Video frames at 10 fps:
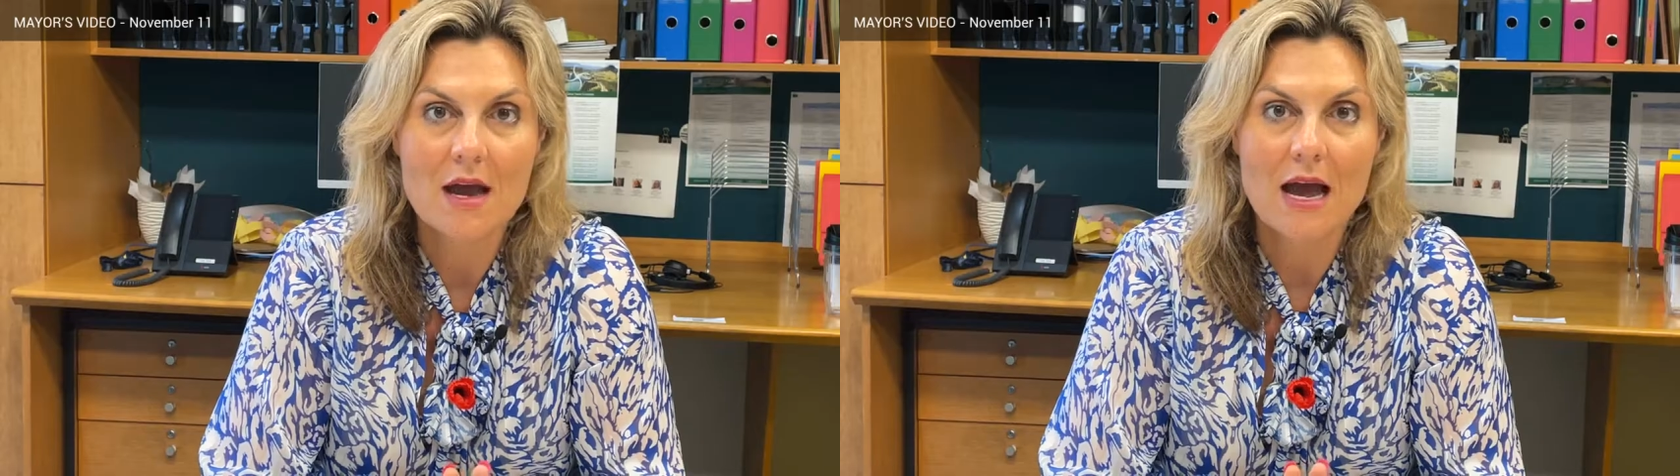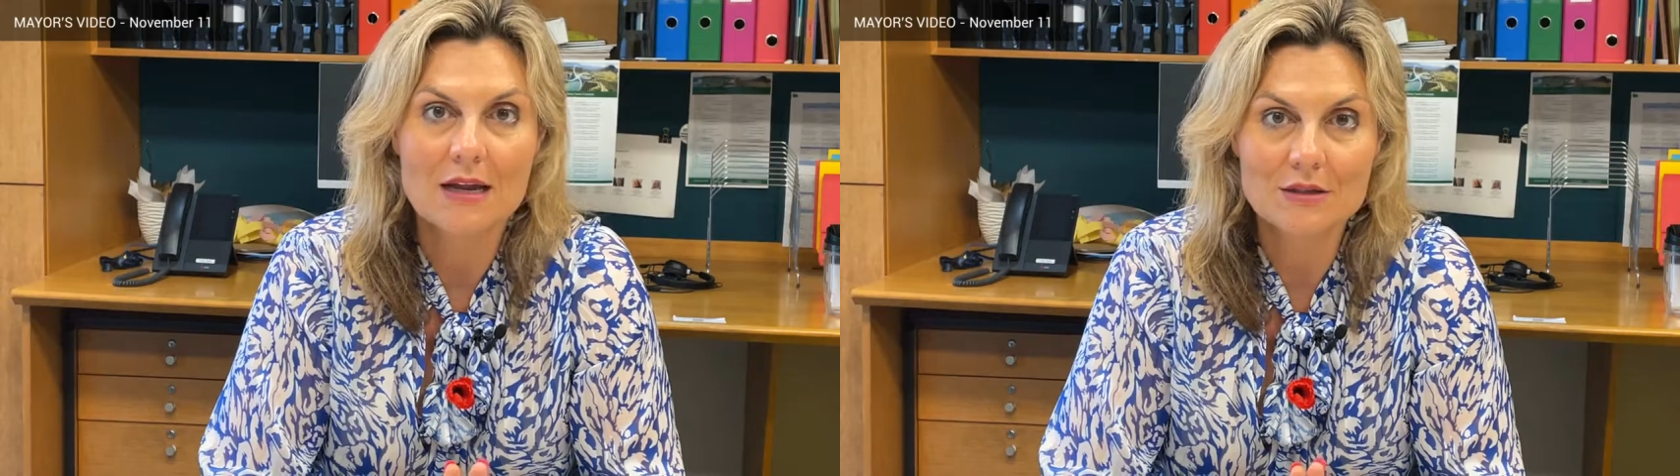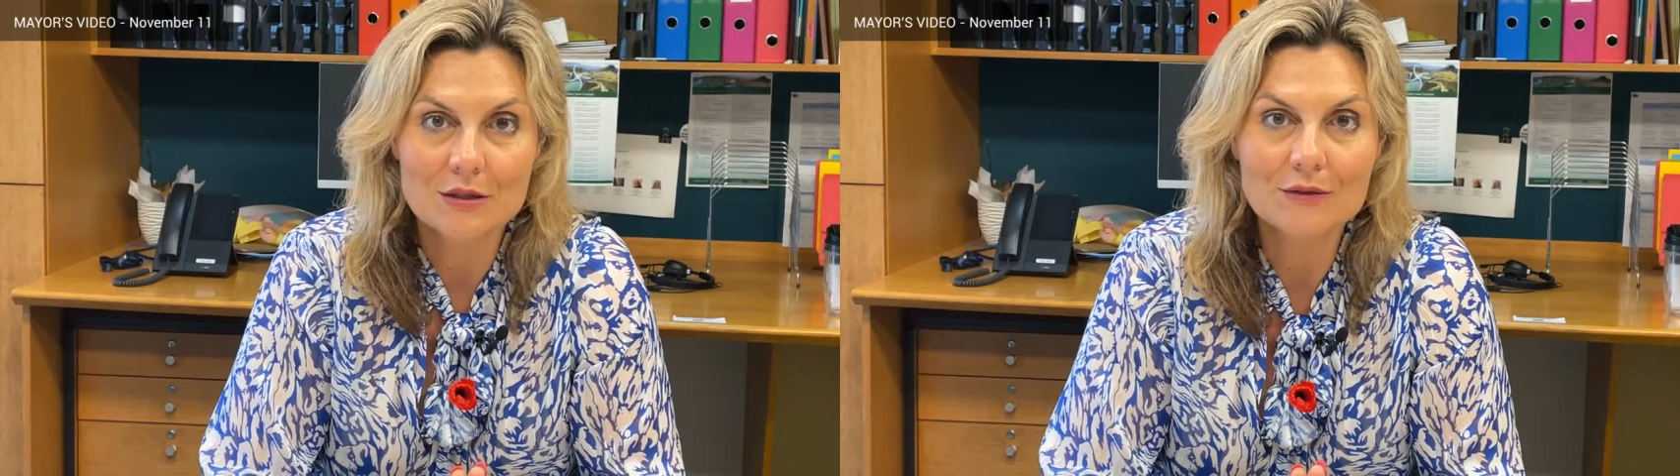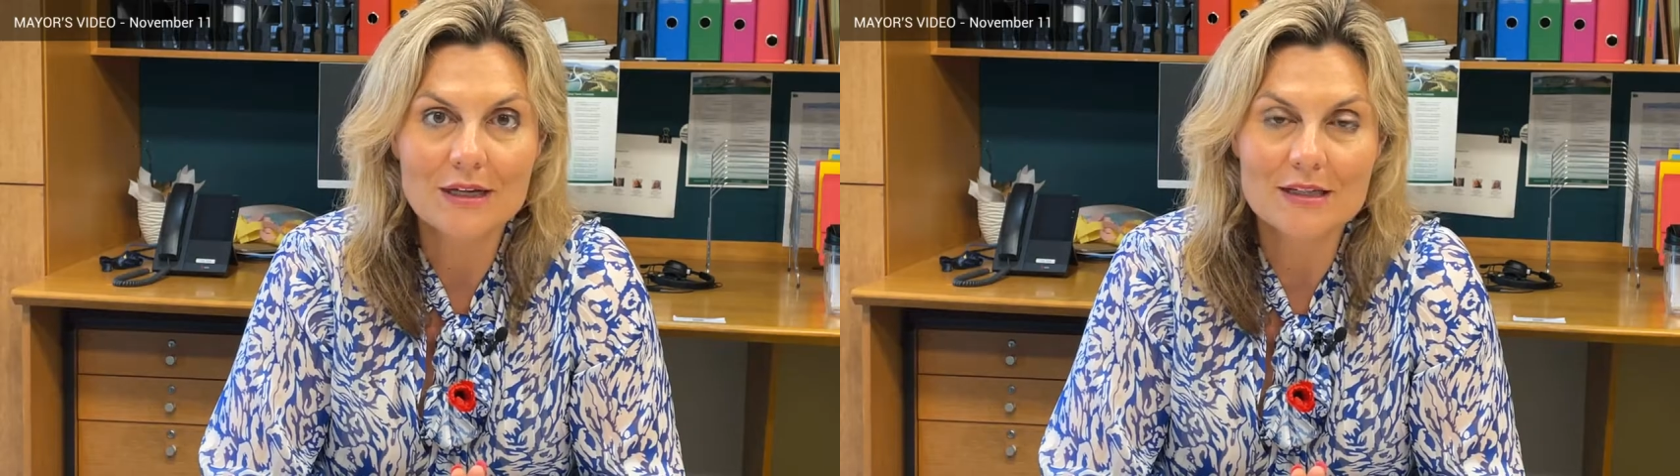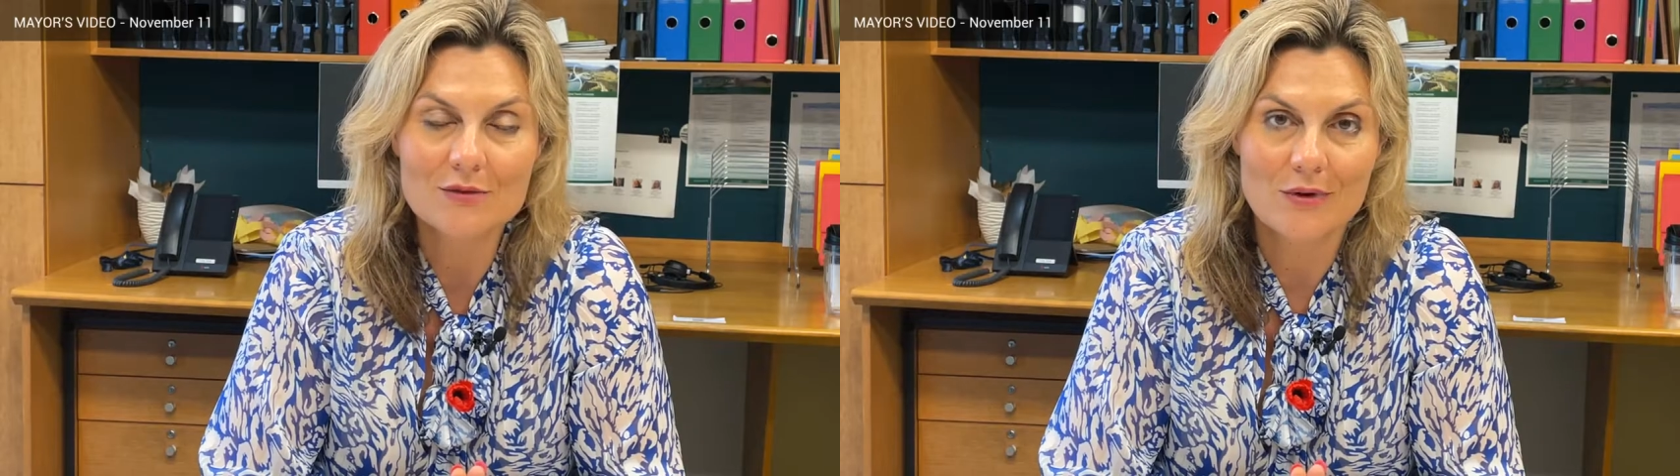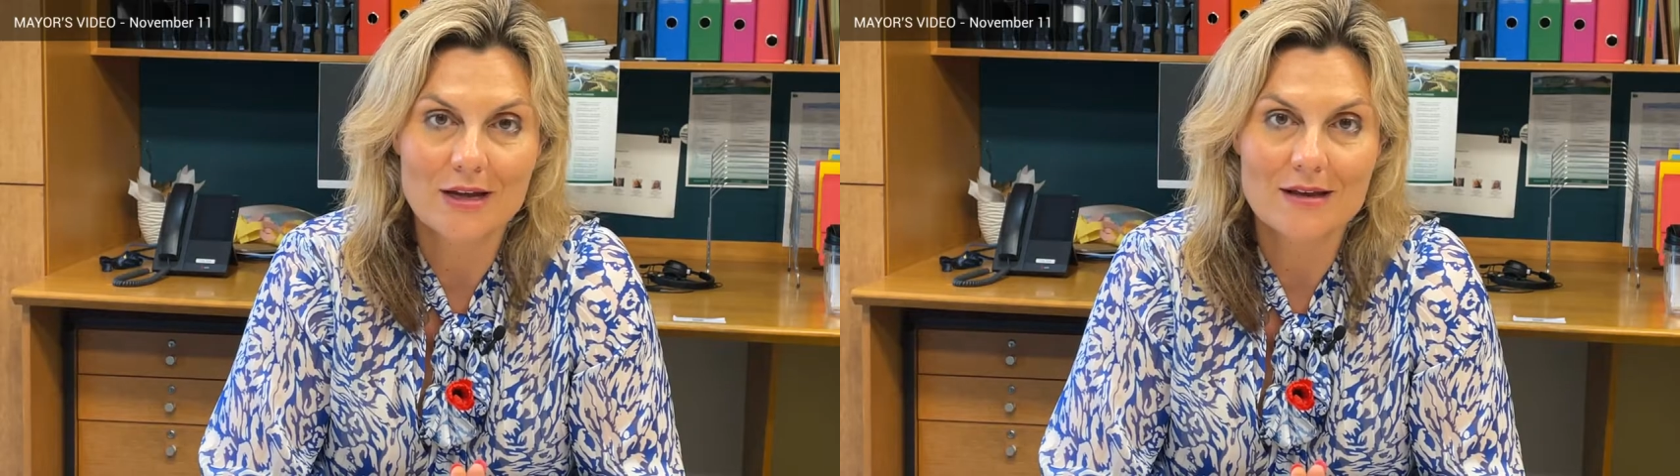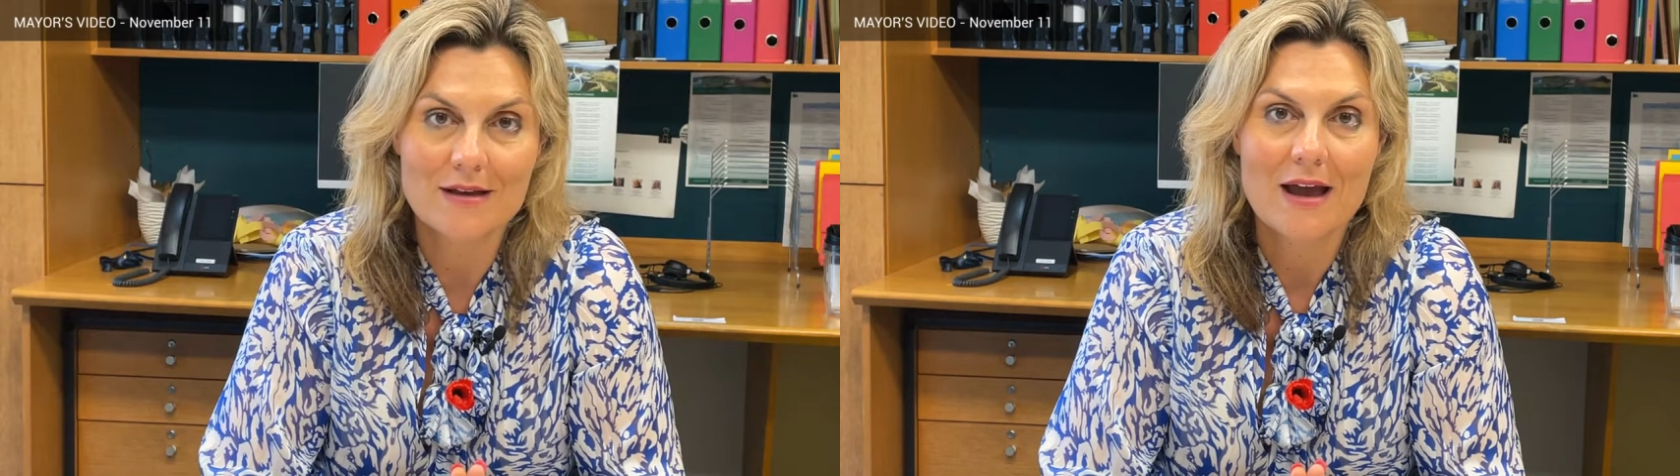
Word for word: Until next week,